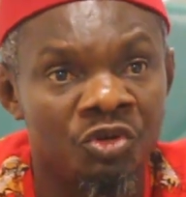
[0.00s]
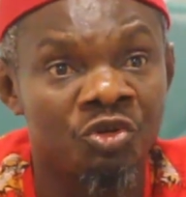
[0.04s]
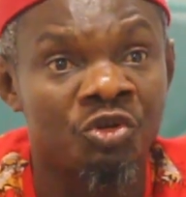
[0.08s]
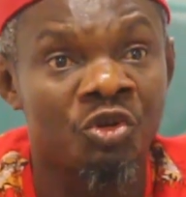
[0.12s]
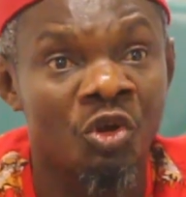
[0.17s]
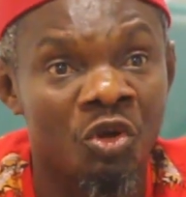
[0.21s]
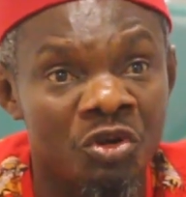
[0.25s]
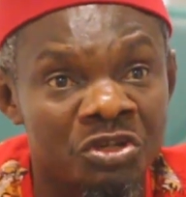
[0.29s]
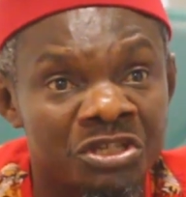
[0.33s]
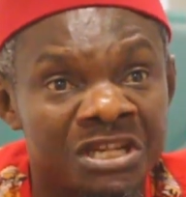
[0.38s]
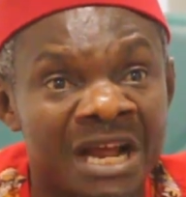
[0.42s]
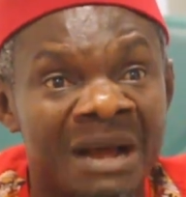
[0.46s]

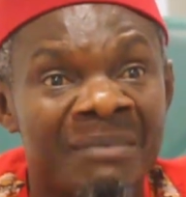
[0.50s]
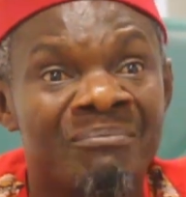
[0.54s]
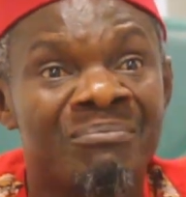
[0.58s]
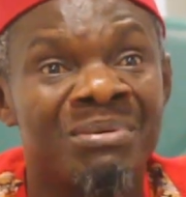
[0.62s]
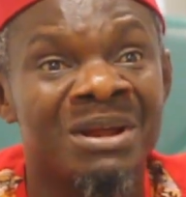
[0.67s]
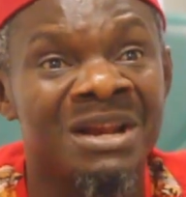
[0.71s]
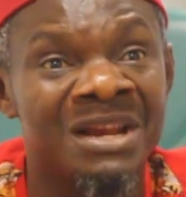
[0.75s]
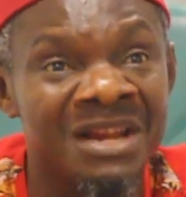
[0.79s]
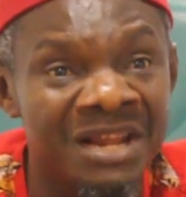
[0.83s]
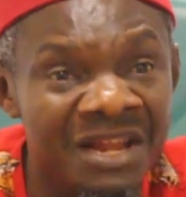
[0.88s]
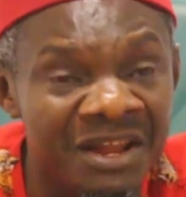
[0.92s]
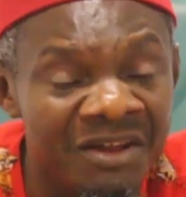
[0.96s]
those that
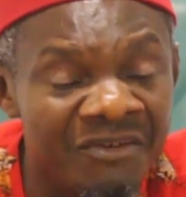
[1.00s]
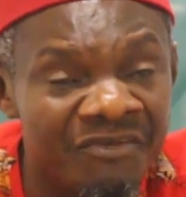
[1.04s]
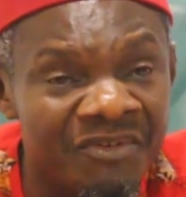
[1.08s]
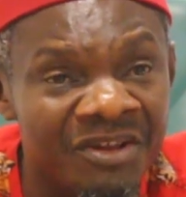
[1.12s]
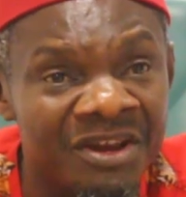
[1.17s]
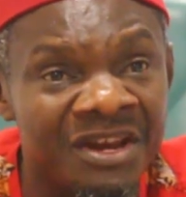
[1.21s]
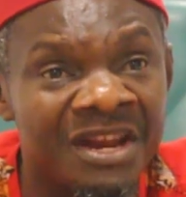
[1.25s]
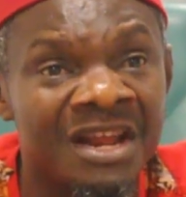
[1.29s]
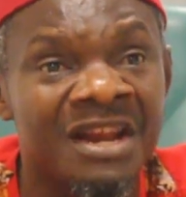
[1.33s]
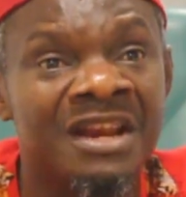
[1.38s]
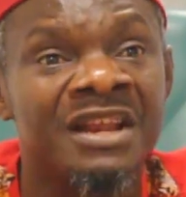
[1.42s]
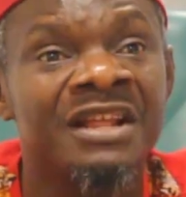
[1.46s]
believe
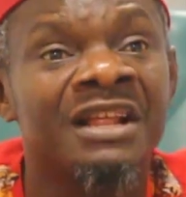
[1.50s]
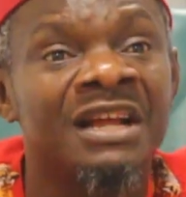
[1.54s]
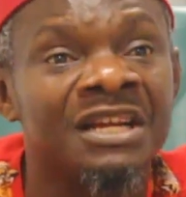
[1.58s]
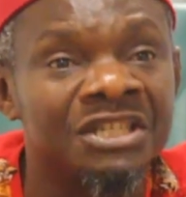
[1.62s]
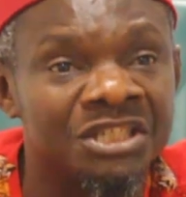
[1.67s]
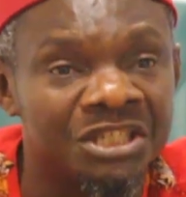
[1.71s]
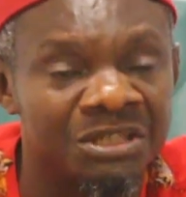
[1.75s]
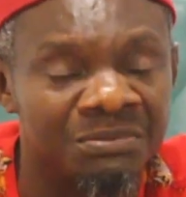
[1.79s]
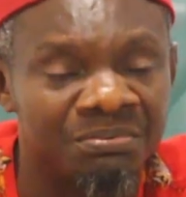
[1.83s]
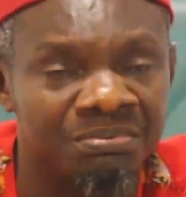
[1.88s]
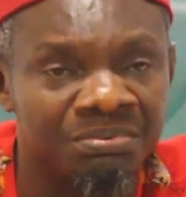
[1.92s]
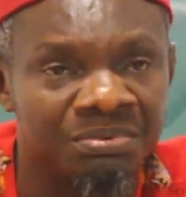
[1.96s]
in the
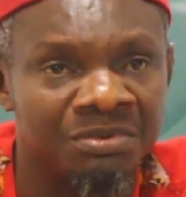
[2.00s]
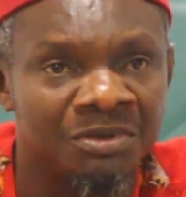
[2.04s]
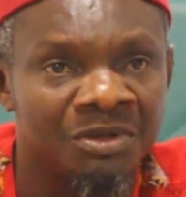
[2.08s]
leadership.